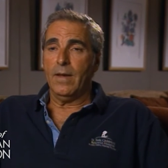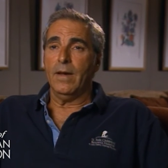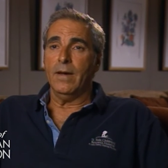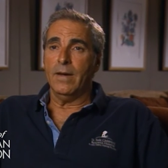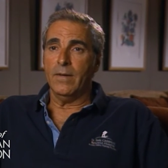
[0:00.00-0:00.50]

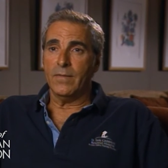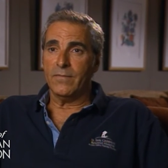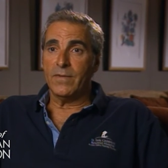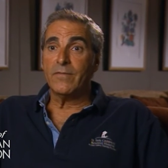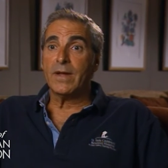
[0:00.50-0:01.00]
uh, would
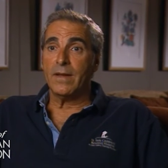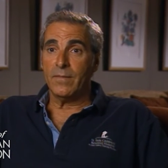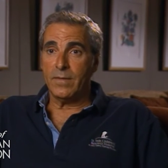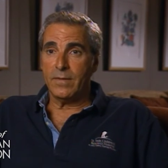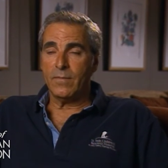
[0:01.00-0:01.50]
have never
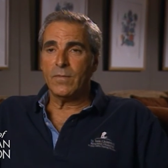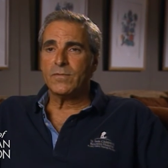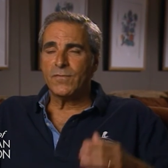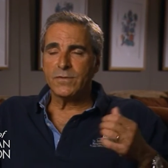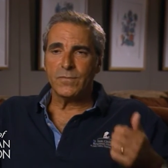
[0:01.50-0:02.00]
gotten,
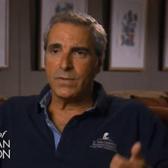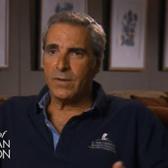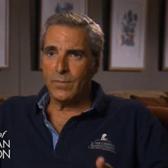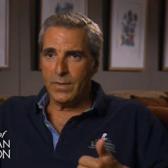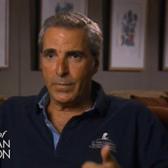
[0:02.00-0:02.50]
and, first it would have
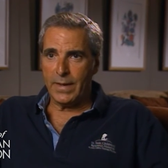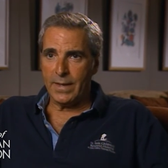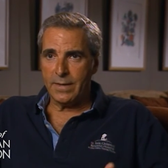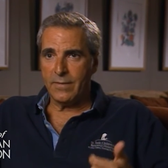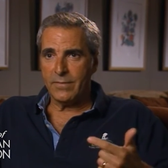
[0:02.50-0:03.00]
never been a
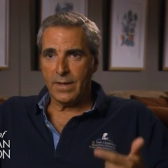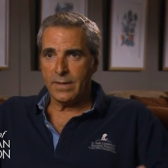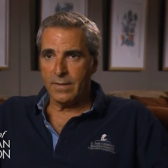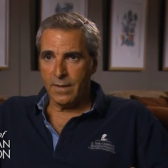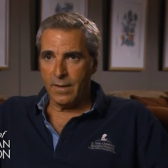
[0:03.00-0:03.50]
pilot, never
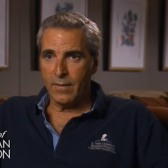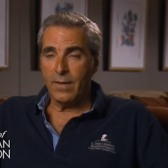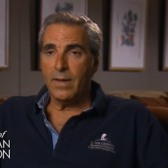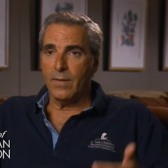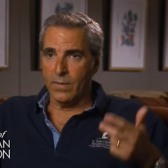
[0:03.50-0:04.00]
gotten on the air,
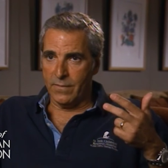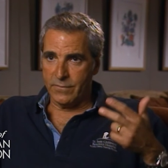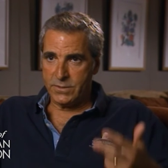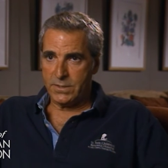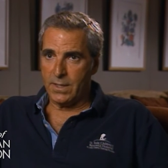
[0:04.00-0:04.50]
and would have
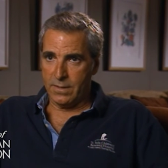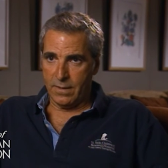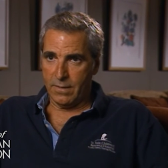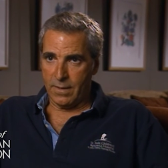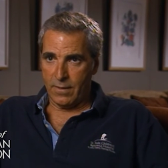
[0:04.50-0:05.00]
never stayed on the
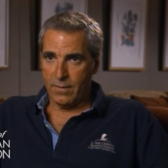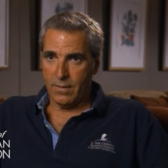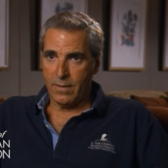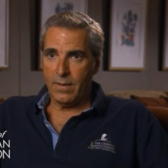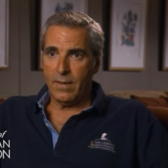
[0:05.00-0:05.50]
air that
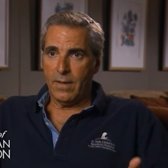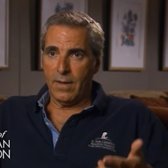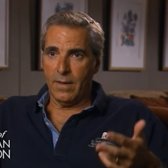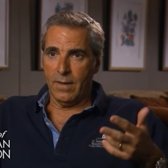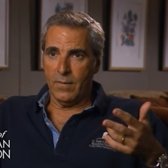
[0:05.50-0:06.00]
long
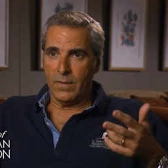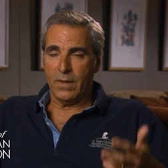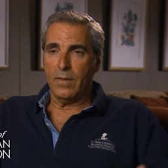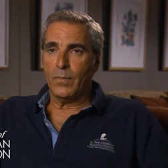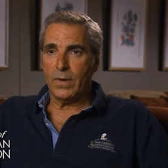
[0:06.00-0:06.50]
uh, with
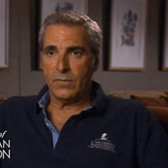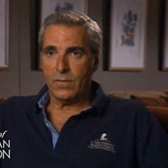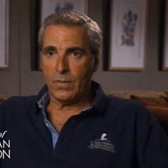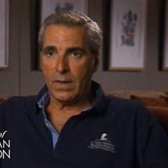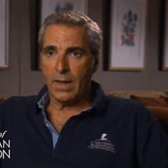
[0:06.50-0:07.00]
all the
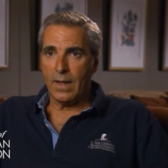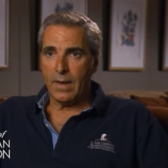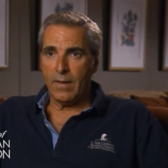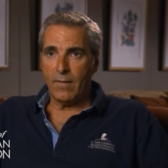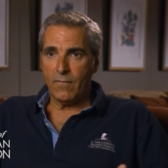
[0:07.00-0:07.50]
pressure we got
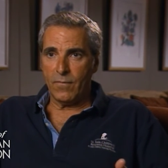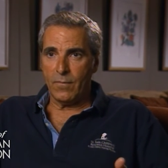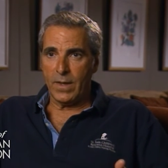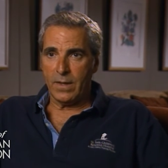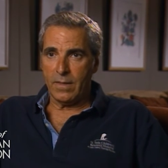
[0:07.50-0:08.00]
for
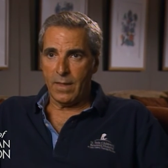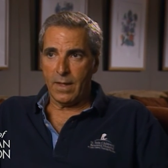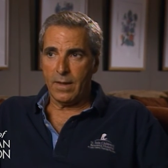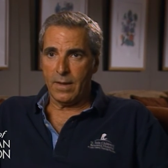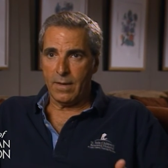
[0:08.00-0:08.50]
making
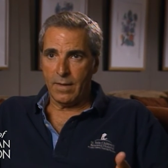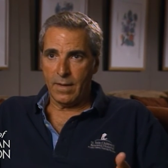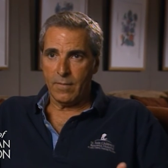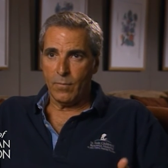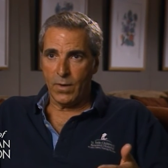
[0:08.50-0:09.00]
that and,
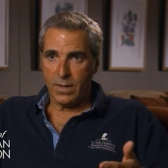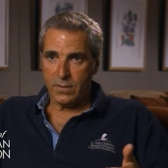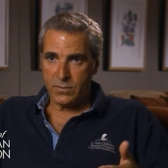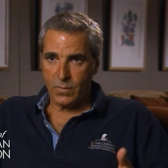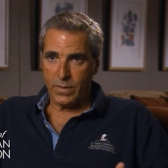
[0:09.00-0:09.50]
and
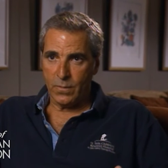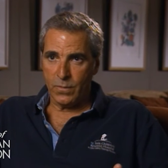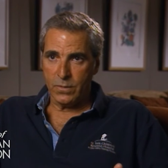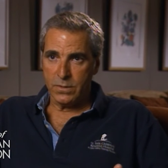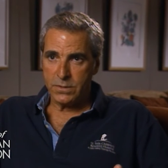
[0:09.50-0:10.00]
breaking so many
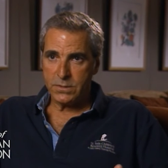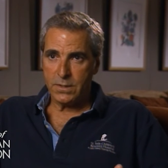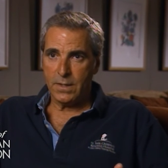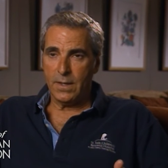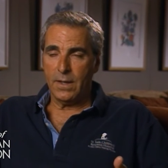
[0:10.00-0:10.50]
rules
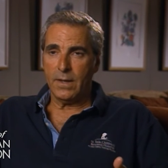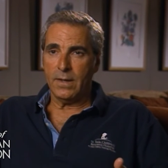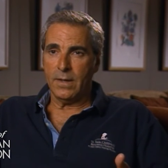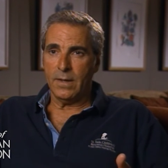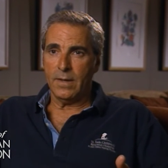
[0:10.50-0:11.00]

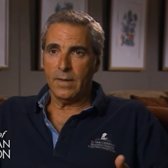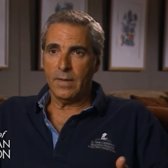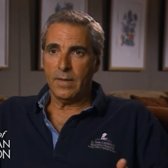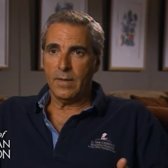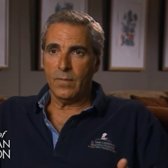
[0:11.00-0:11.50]

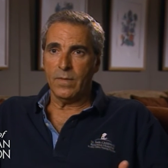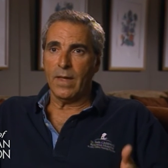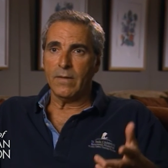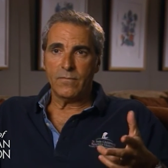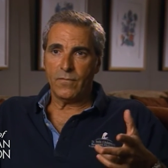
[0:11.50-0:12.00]
uh,
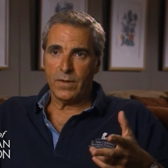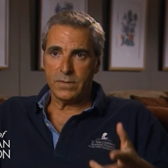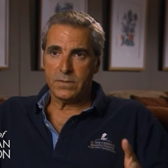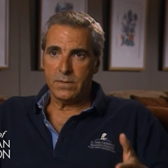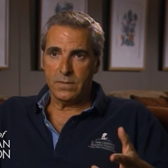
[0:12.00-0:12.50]
without
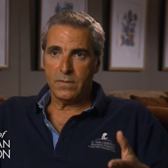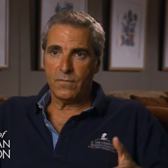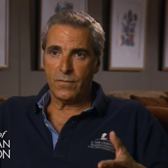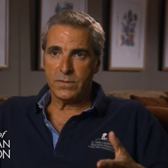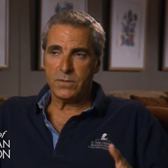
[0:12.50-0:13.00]
Fred,
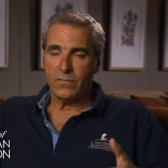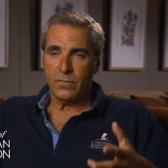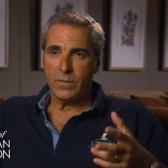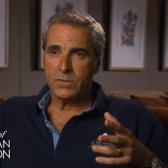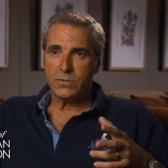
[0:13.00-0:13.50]
Fred
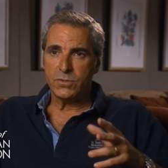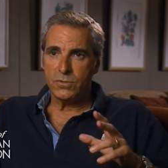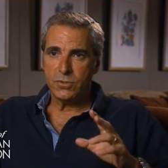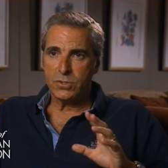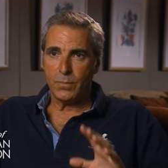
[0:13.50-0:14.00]
Silverman's
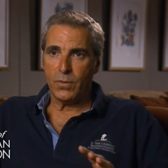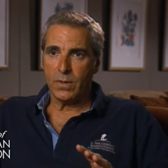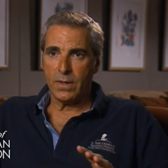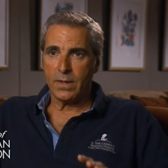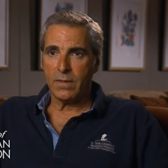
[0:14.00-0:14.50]

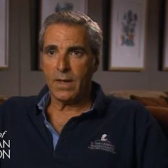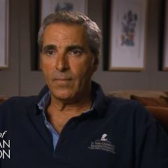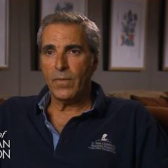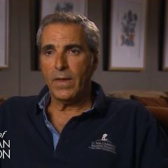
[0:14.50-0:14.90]
support like that.